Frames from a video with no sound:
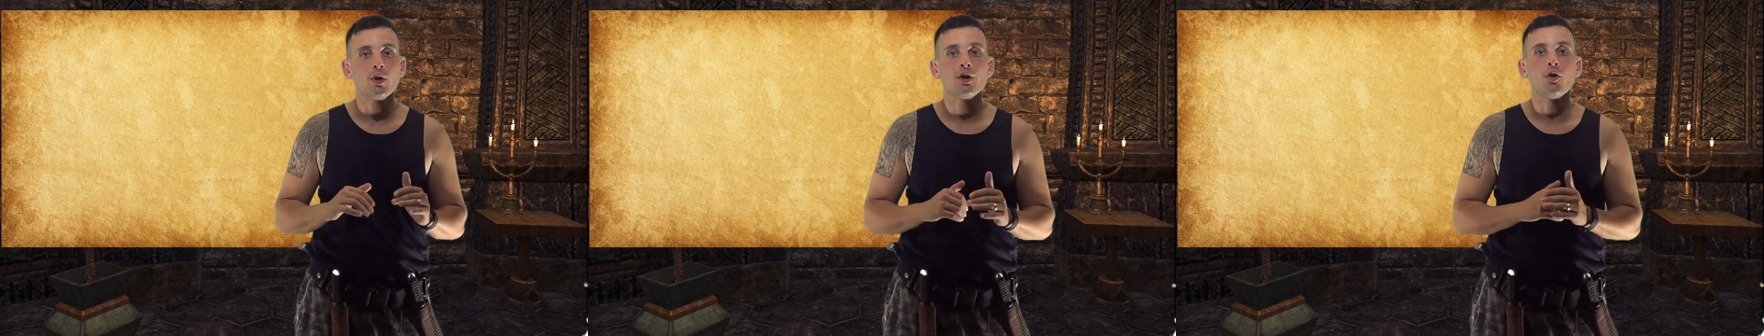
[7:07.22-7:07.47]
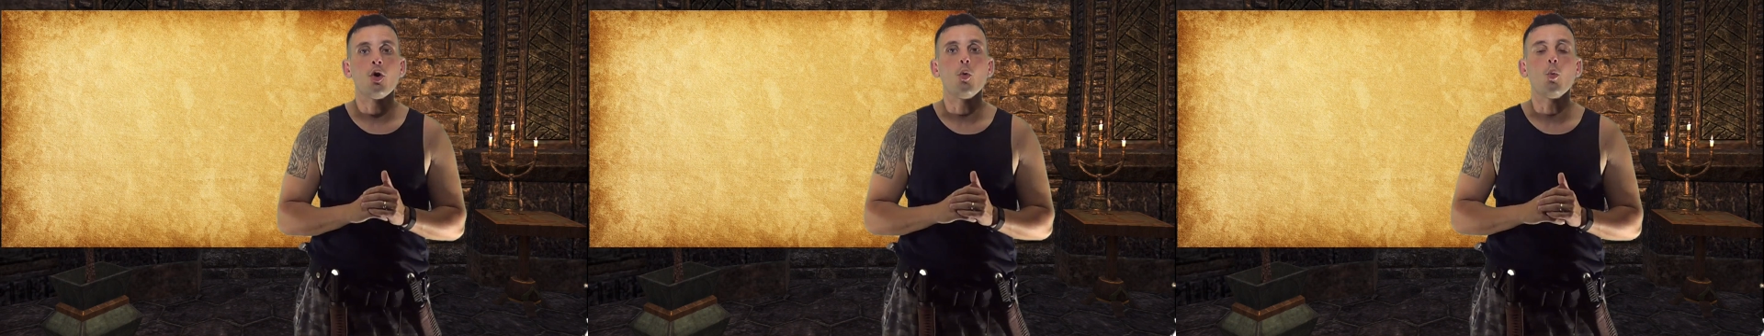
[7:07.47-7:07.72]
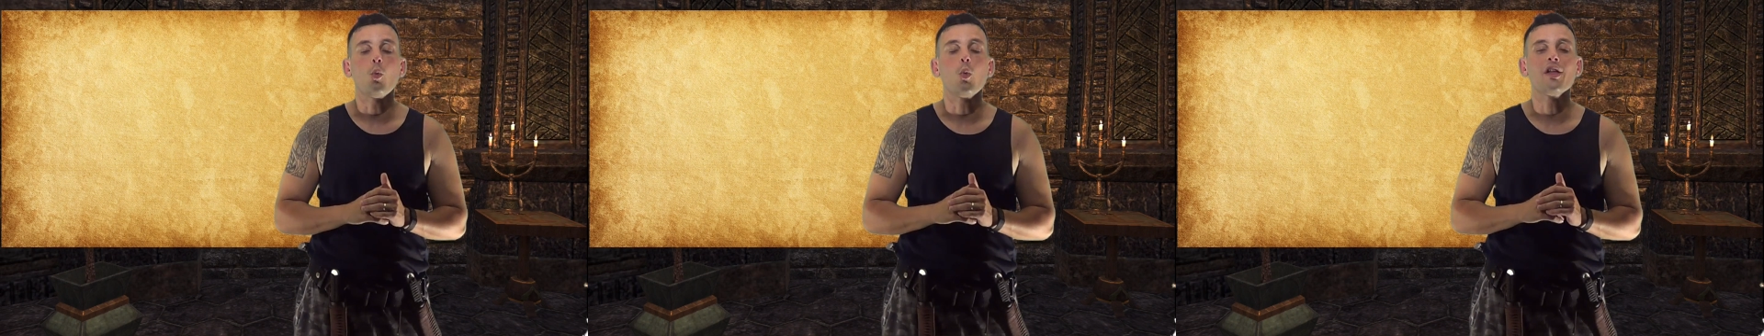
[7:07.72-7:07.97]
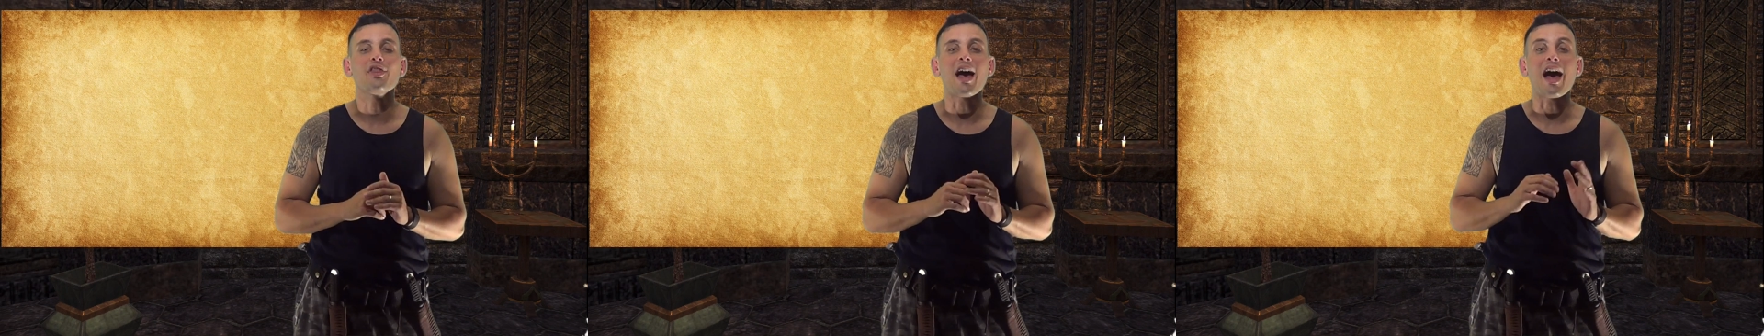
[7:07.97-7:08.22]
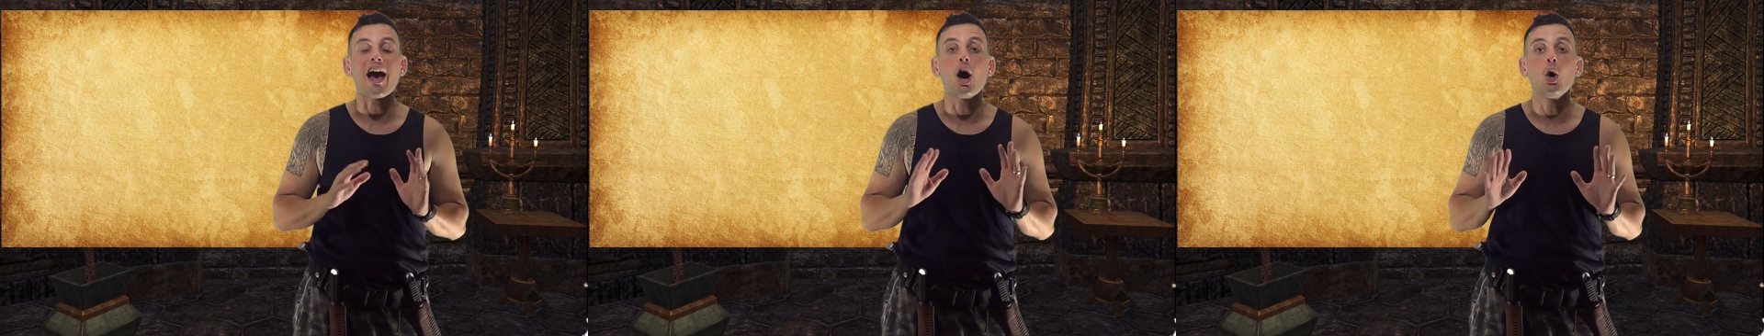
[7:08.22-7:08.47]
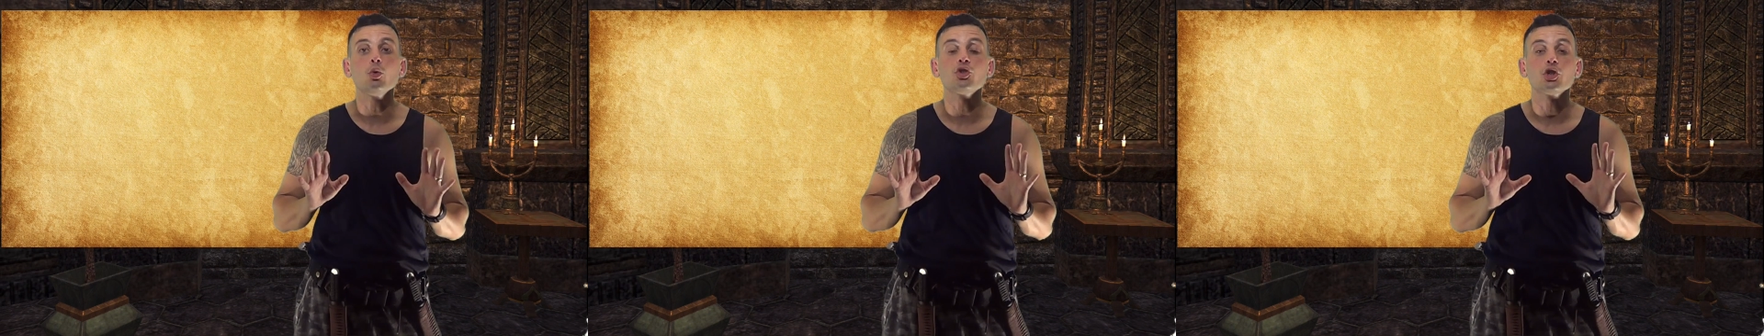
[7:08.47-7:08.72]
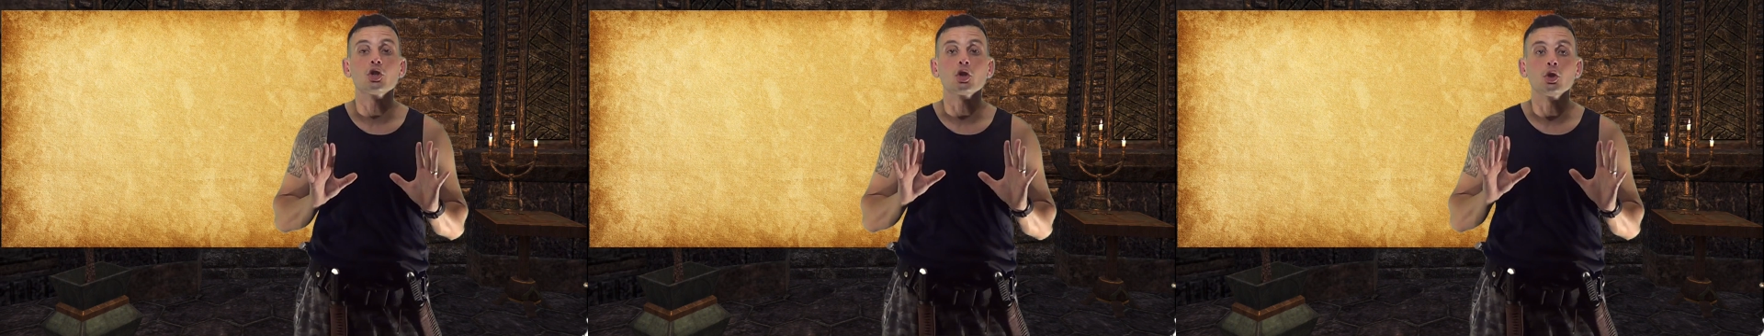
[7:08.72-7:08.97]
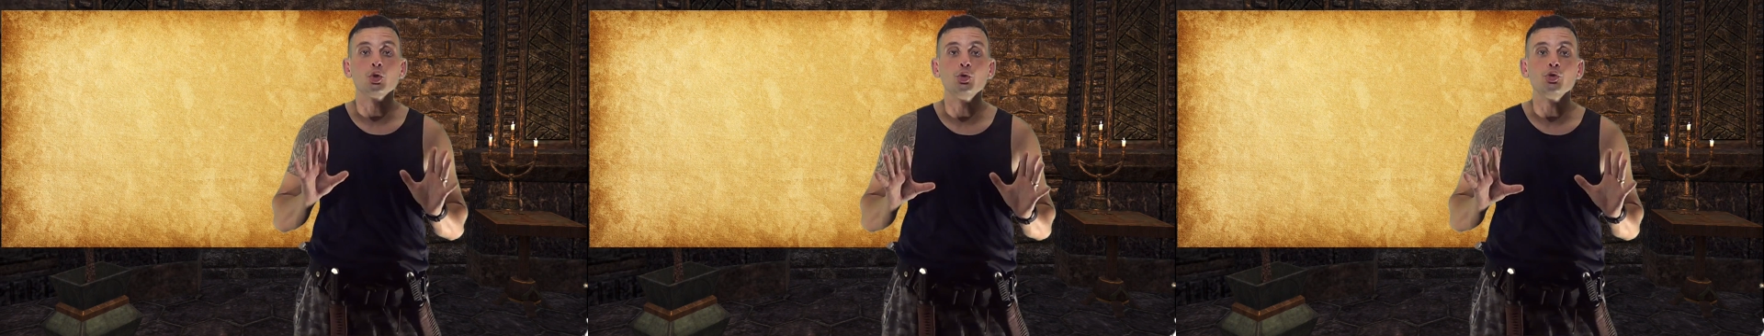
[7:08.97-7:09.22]
will without
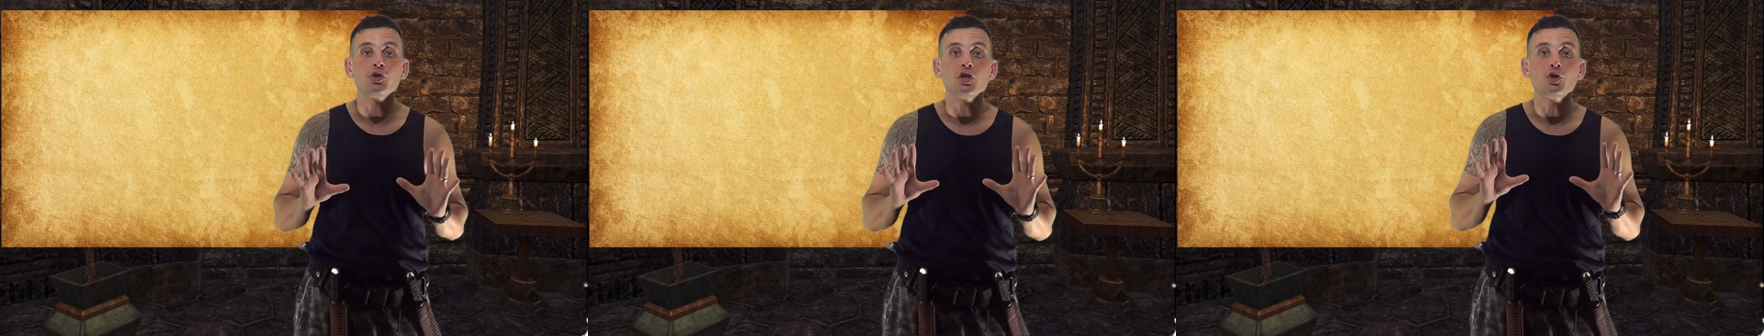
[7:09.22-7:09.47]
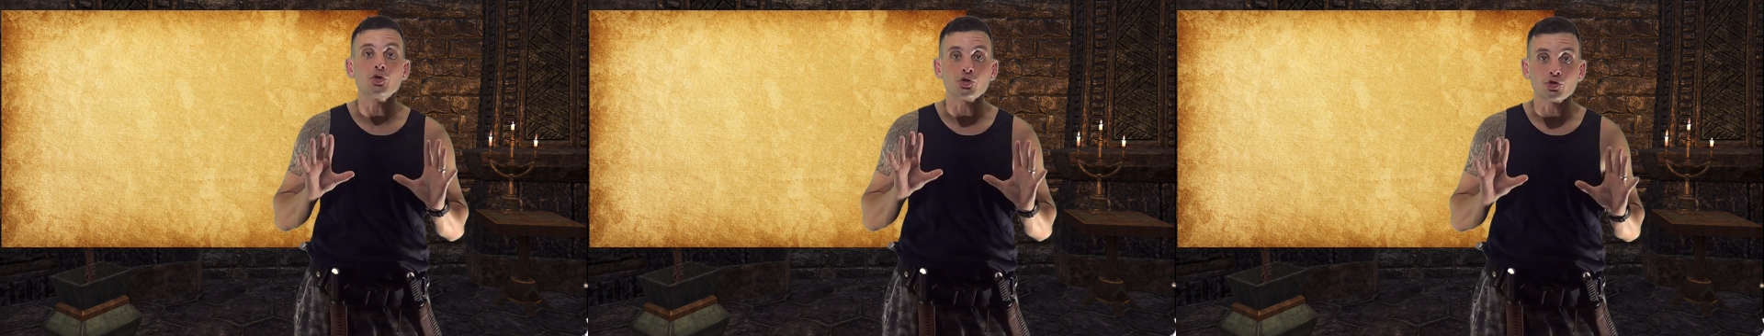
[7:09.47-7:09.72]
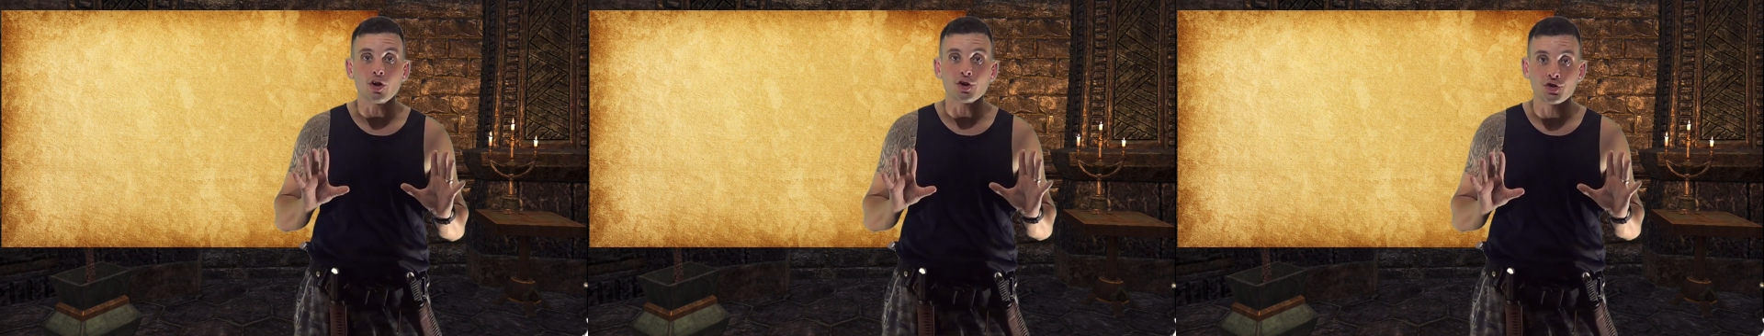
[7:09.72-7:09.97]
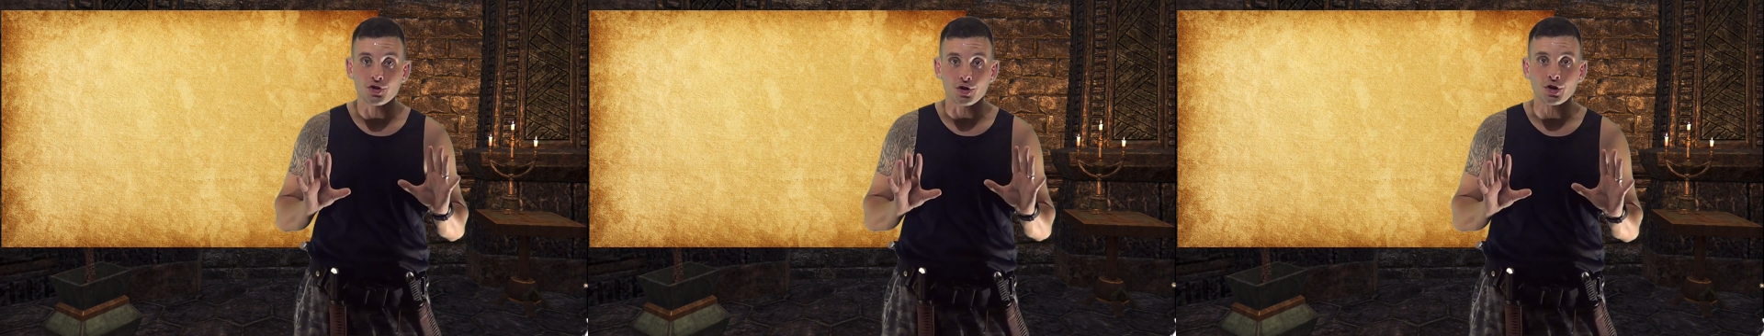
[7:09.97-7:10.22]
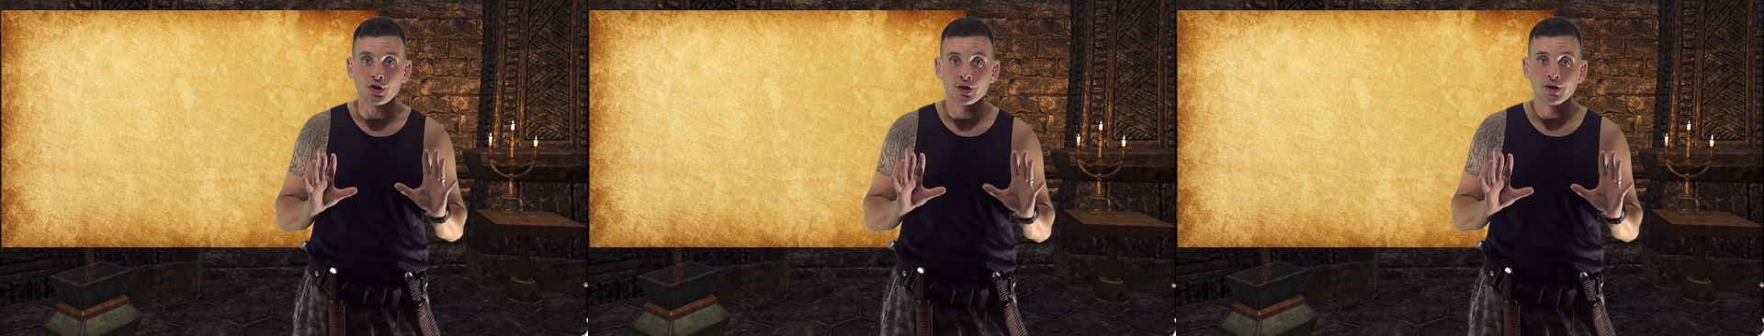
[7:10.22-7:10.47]
losing your structure,